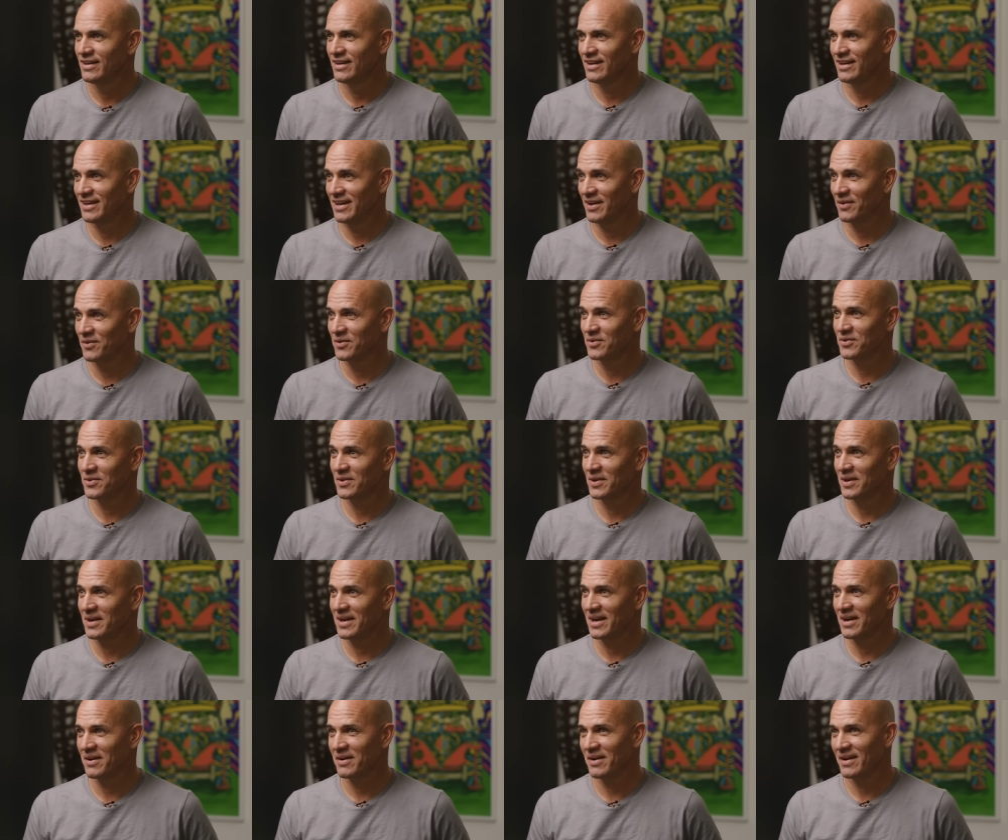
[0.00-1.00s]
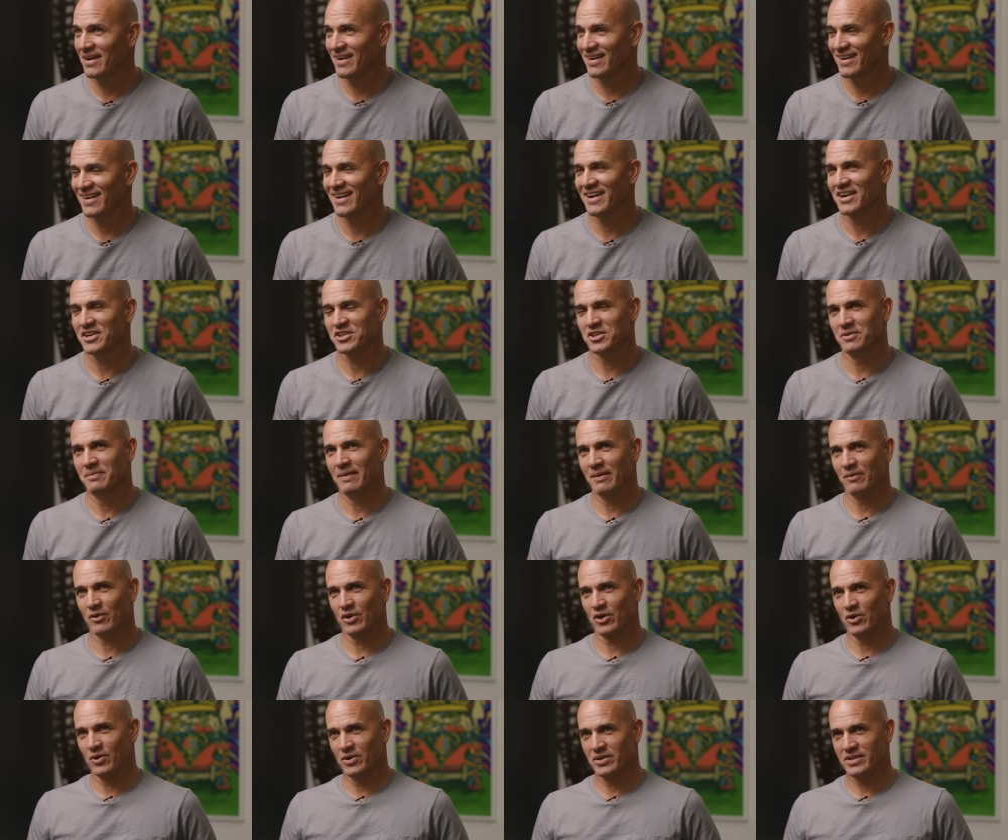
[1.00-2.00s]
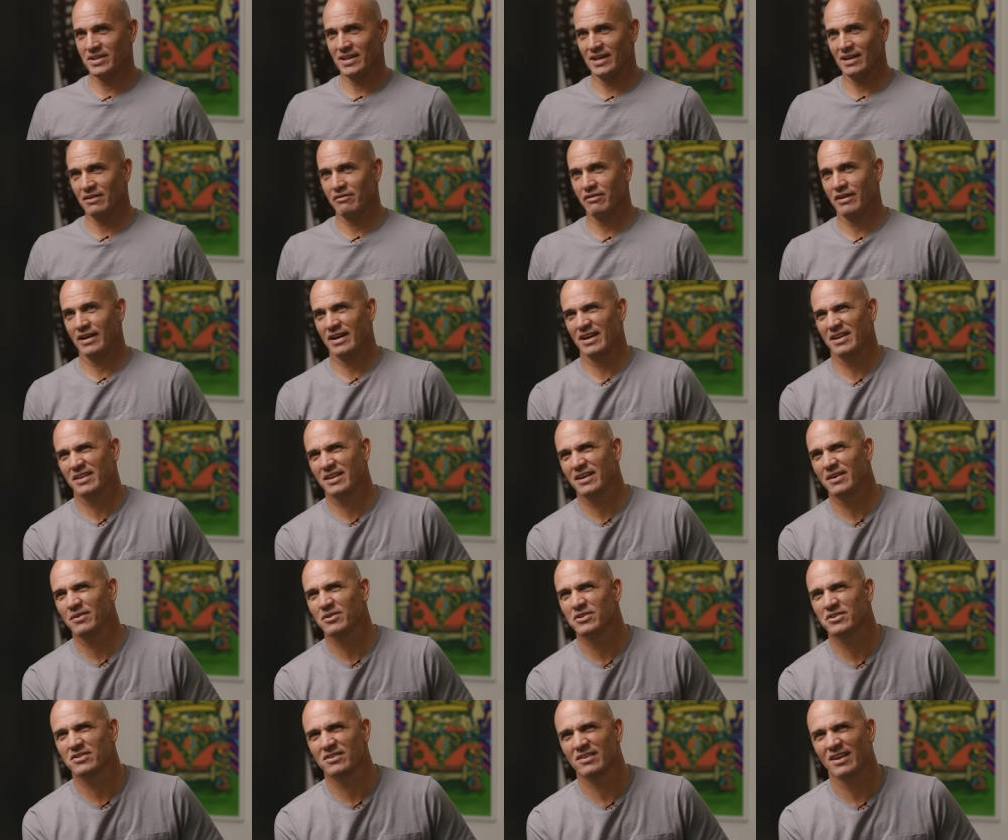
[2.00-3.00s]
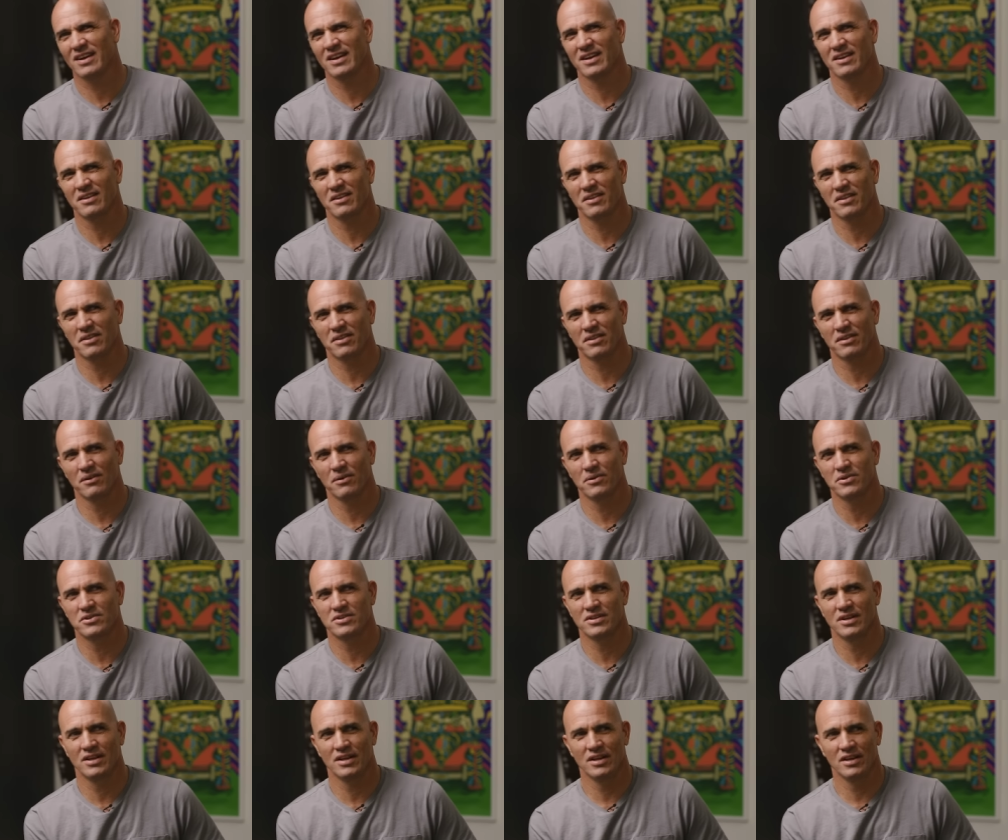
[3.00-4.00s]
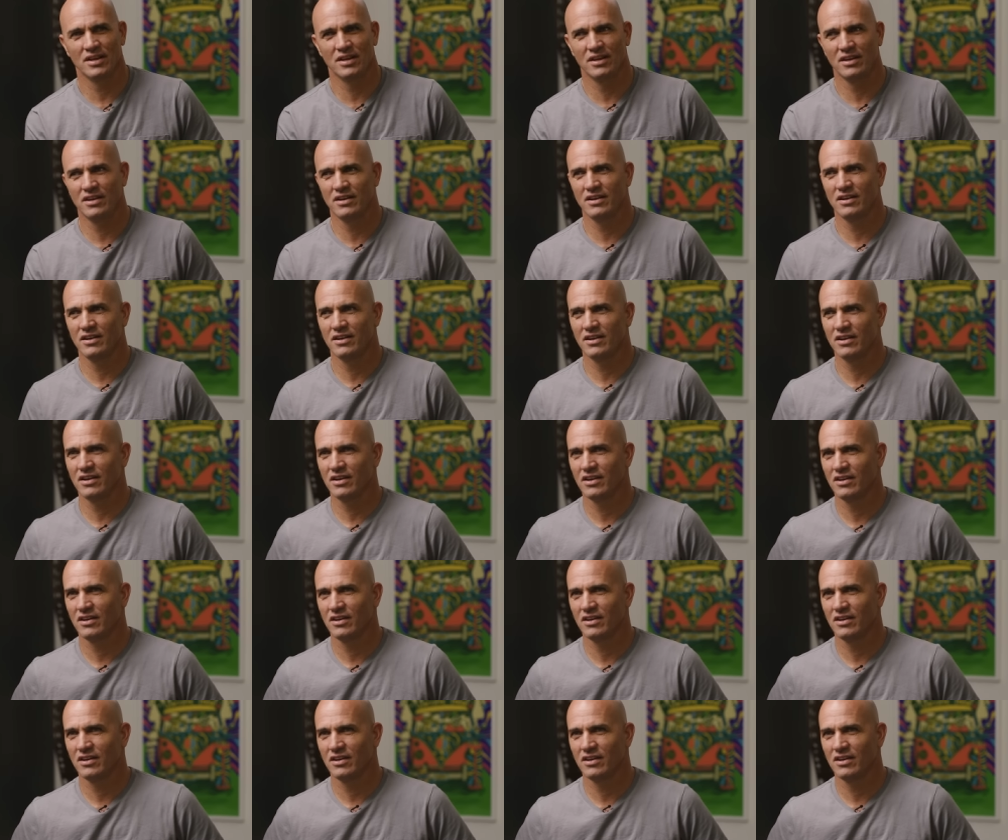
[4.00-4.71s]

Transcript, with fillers: And that was like I, I actually remember going to that event. I think I was like 13,